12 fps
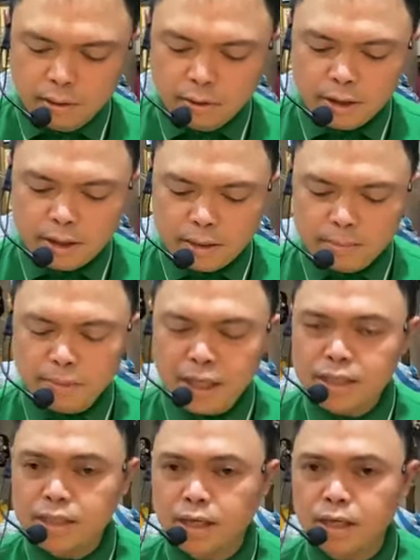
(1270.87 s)
The Lord
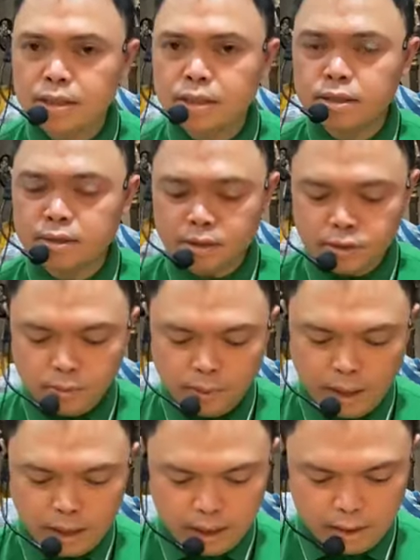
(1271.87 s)
blessed us this
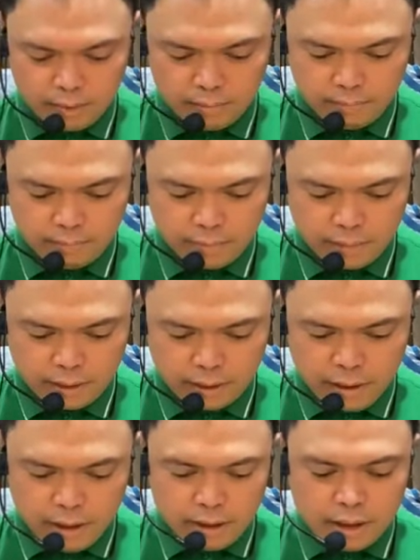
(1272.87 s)
way,
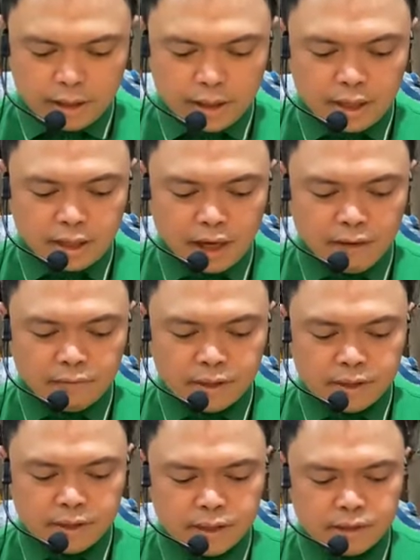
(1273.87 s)
that He
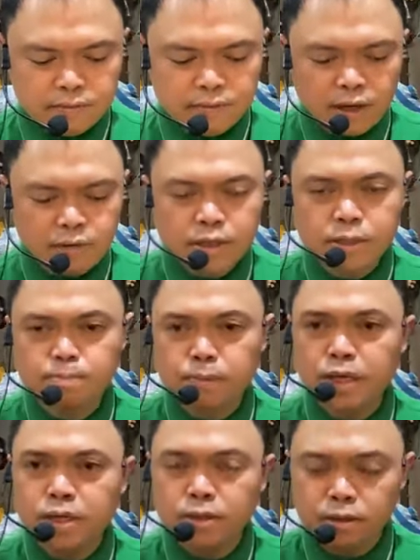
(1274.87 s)
gave us this very
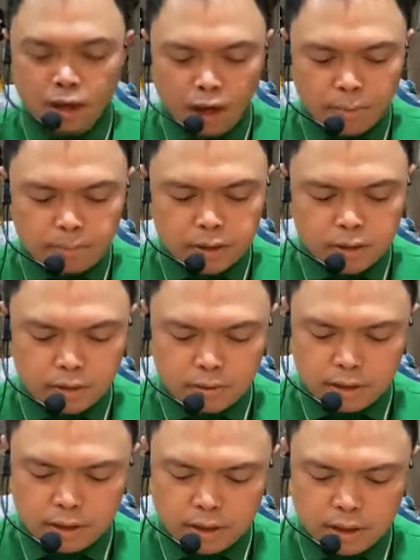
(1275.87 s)
special
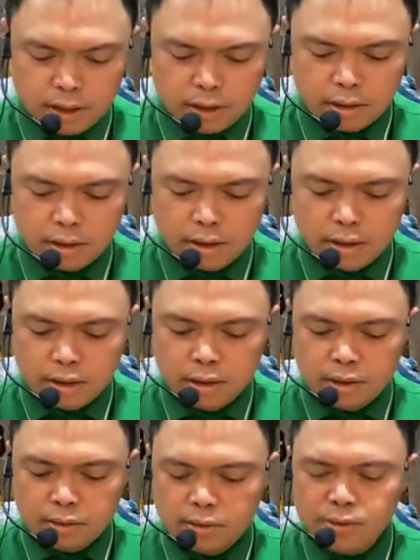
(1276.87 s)
opportunity
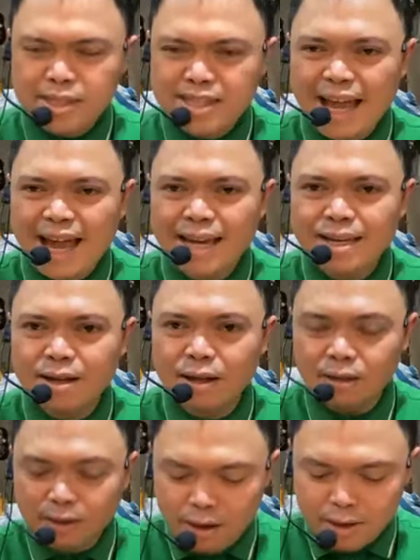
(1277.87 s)
to stand
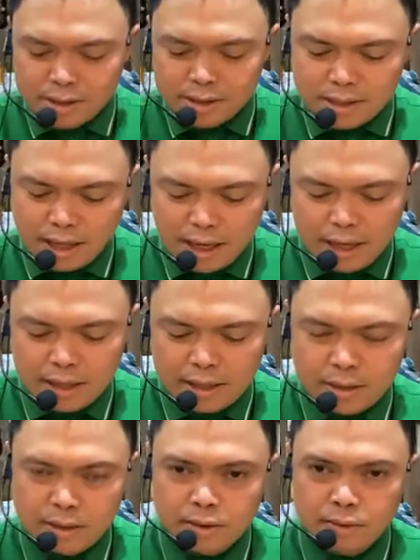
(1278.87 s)

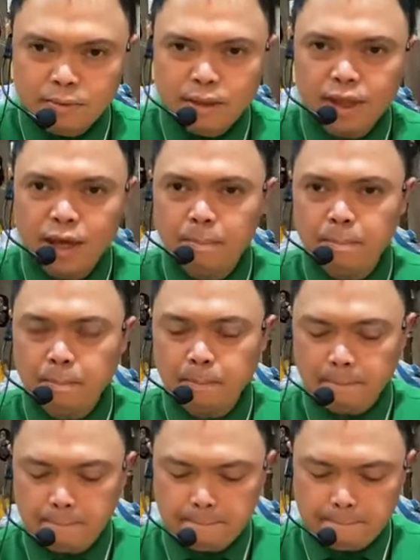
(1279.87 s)
alongside with Him
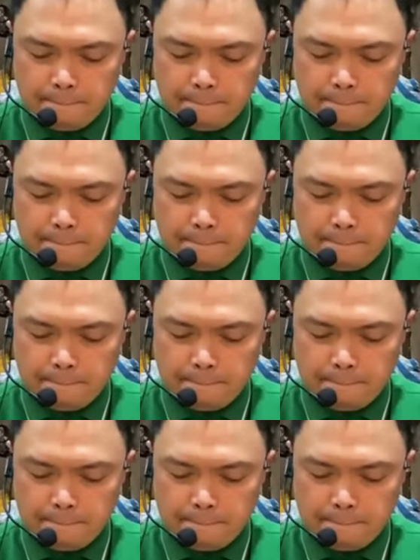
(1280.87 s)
